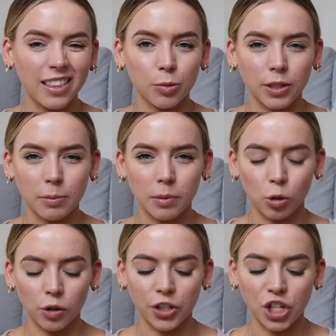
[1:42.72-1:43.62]
And this one's a bit
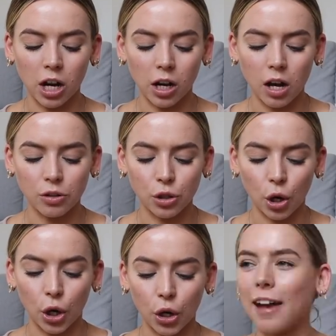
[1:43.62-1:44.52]
more of a chunker,
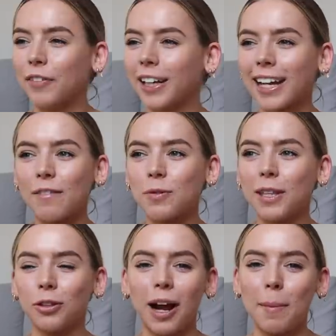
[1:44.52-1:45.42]
so I feel like I have to
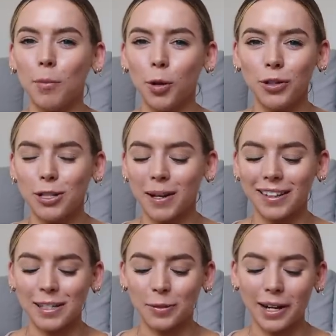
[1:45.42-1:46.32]
be in the right mood to pick
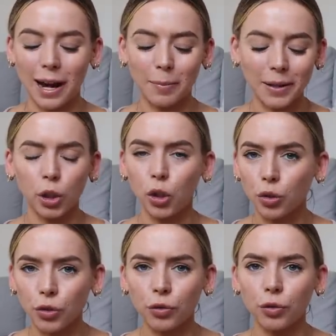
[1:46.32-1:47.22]
this one up.
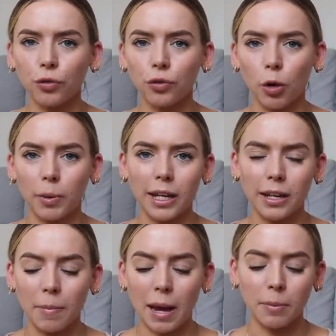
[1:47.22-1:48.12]
Beautiful
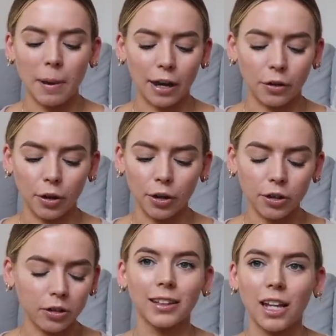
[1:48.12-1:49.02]
floppy paperback
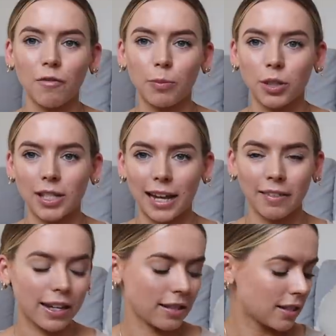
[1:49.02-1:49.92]
though. Love books like
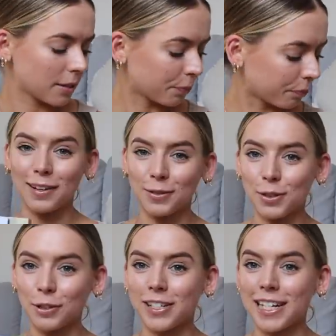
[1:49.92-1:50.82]
this. I
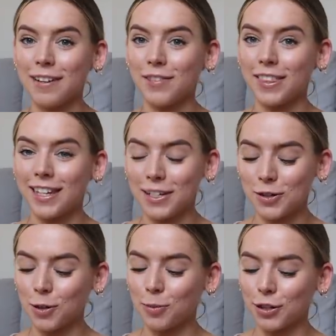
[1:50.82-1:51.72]
also received these
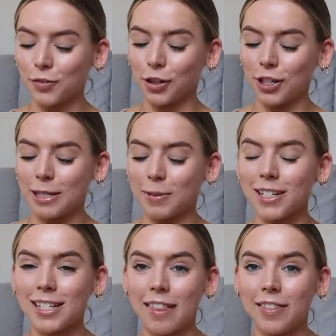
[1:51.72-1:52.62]
two books for
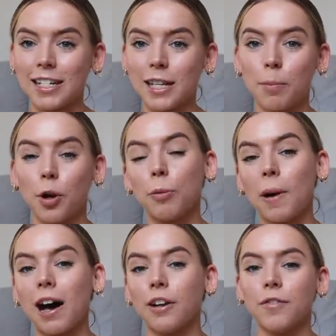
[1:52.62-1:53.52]
Christmas, and these are both
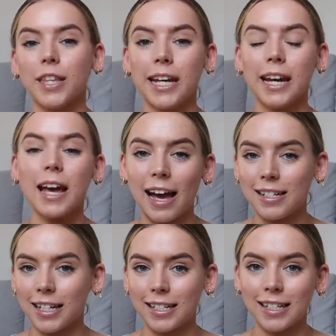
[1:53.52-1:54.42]
part of the
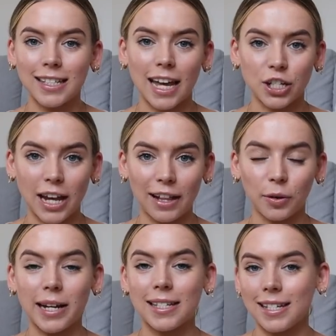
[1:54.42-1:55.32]
Addicted /
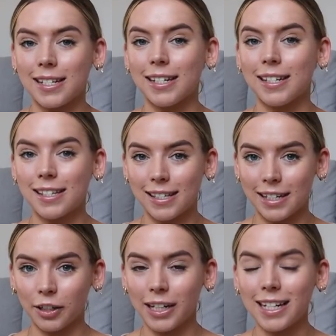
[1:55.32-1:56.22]
Calloway Sisters
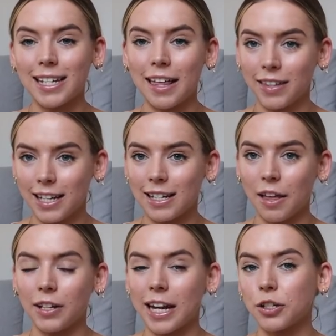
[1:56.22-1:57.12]
series, and these
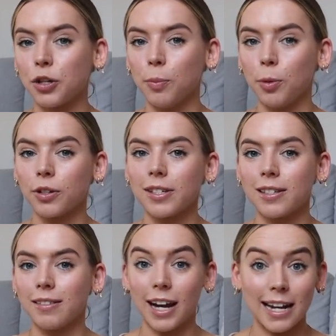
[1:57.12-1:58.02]
are the next two
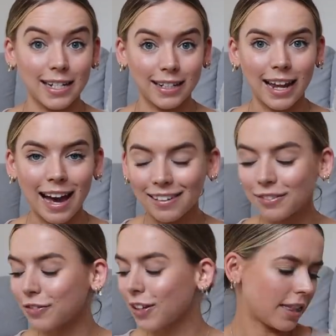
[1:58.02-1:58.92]
books that I didn't
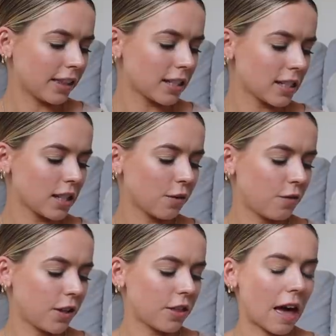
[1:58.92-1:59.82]
have. I think this is the
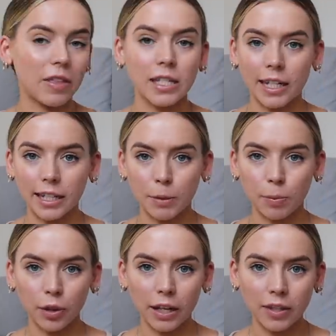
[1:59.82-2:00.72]
fifth and the sixth
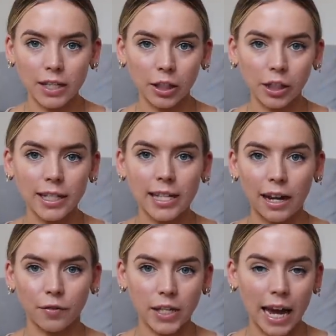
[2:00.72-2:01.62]
book in the series
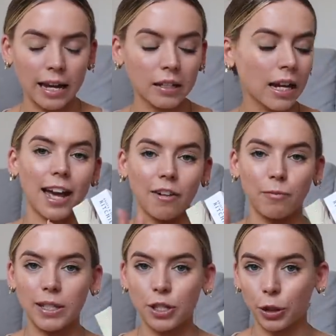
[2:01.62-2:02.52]
out of 10, and I've
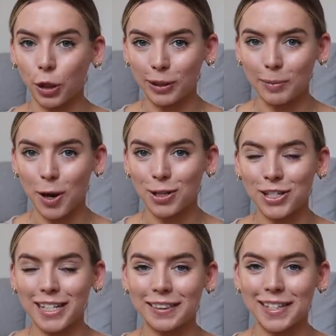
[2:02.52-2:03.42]
been slowly
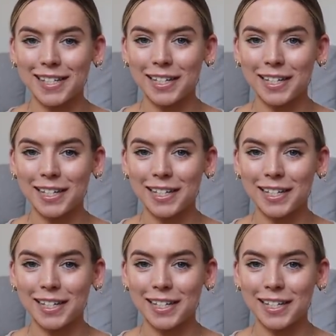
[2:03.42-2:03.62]
purchasing this